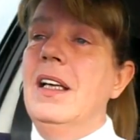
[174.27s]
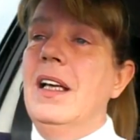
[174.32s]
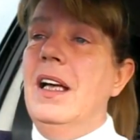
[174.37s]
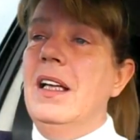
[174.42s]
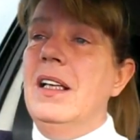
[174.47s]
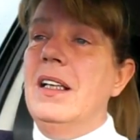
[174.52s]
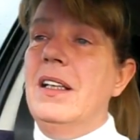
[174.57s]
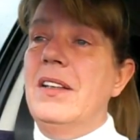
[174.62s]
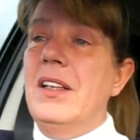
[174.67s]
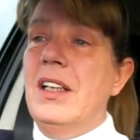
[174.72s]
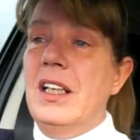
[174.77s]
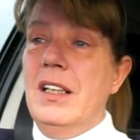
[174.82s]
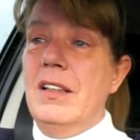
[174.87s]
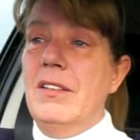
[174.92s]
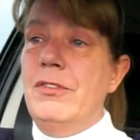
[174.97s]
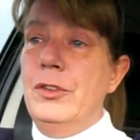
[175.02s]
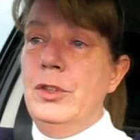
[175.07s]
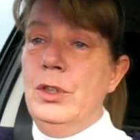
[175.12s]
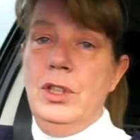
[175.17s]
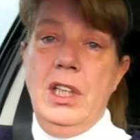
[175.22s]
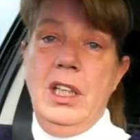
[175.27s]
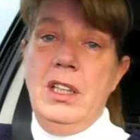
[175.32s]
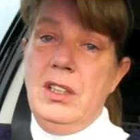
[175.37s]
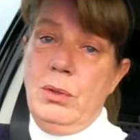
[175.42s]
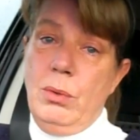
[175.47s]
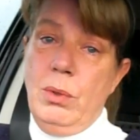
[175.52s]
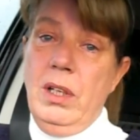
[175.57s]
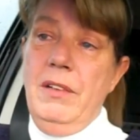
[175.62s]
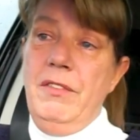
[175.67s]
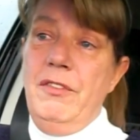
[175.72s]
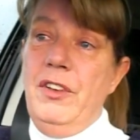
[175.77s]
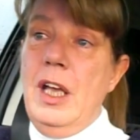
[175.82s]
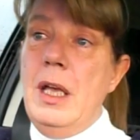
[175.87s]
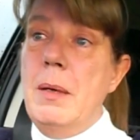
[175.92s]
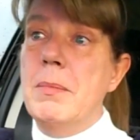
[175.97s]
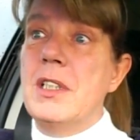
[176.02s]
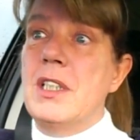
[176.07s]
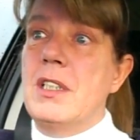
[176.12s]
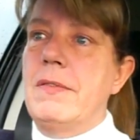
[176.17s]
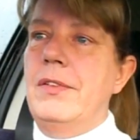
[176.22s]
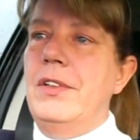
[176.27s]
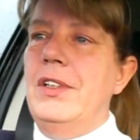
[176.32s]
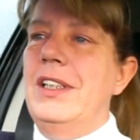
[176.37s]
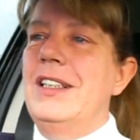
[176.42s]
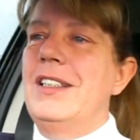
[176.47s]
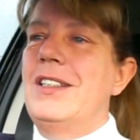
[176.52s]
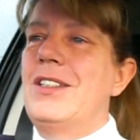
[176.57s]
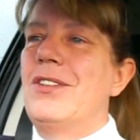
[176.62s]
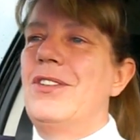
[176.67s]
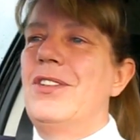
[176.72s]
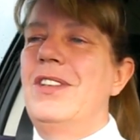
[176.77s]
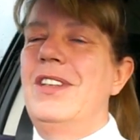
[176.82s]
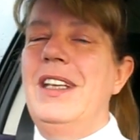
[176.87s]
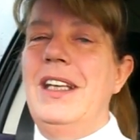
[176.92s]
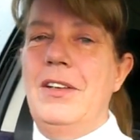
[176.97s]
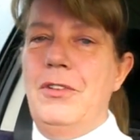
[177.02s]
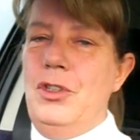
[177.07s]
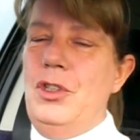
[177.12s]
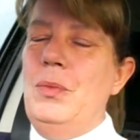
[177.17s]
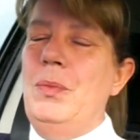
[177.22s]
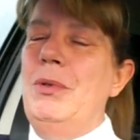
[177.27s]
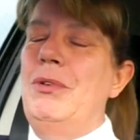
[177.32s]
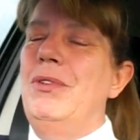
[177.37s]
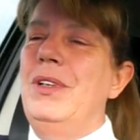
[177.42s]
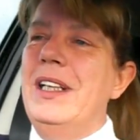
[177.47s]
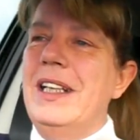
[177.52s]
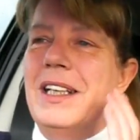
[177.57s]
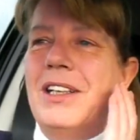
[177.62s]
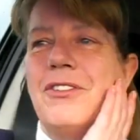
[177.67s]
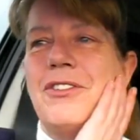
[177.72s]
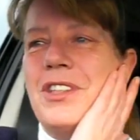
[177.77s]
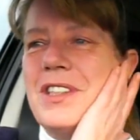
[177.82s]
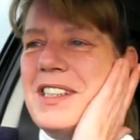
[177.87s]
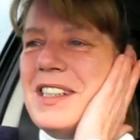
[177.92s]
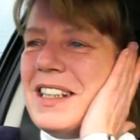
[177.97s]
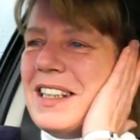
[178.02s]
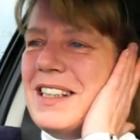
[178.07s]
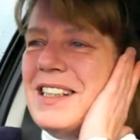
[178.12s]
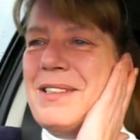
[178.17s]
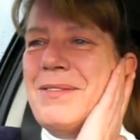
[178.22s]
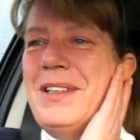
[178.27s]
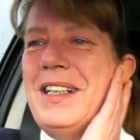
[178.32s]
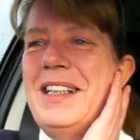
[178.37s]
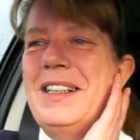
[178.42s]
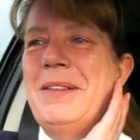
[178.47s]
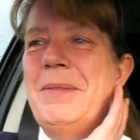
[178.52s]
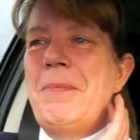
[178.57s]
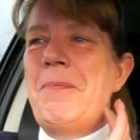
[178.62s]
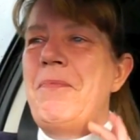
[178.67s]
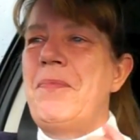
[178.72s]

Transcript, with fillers: And I think Funchal's quite famous for it, so that should be really interesting as well.